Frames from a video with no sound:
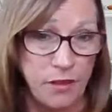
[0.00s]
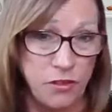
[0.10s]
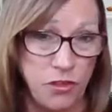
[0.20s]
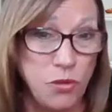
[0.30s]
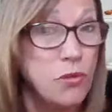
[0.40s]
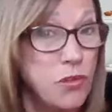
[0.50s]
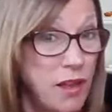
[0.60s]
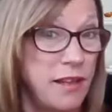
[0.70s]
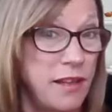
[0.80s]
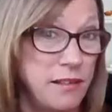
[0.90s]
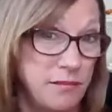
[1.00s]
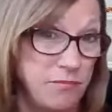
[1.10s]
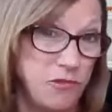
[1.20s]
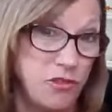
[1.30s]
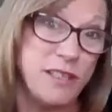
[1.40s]
youth, and
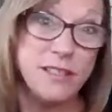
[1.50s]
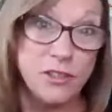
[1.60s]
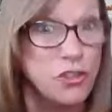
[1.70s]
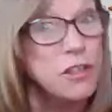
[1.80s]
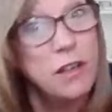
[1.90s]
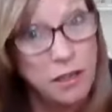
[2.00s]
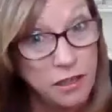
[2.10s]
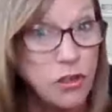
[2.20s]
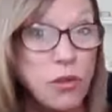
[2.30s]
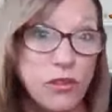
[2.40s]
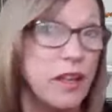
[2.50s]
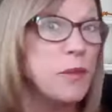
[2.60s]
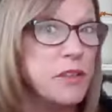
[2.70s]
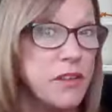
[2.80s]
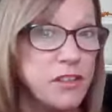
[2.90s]
transitioning young adults,
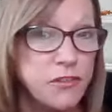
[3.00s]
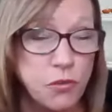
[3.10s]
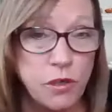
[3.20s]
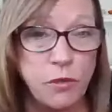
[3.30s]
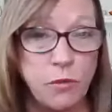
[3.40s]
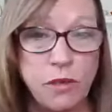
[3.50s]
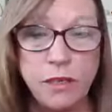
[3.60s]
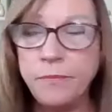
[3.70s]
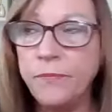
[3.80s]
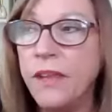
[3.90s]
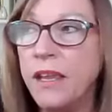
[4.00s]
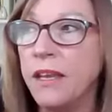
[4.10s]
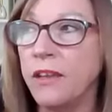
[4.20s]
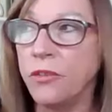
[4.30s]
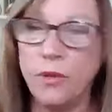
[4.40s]
like up to the age of 21.
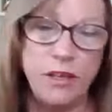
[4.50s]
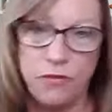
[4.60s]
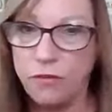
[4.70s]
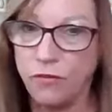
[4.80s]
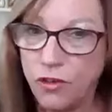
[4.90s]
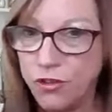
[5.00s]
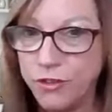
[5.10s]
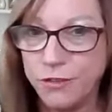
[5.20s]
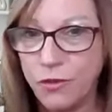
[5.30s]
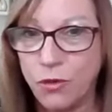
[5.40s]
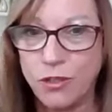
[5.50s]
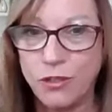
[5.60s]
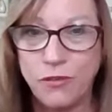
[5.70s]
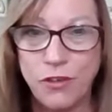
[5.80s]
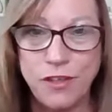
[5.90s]
3 different versions, of
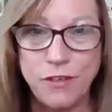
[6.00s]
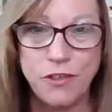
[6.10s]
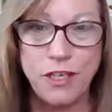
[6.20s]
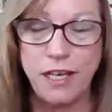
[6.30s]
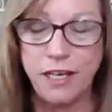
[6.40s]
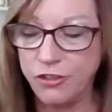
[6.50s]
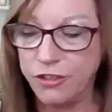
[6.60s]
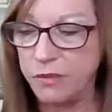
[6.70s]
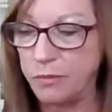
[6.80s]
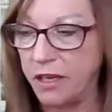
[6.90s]
course, for the different ages.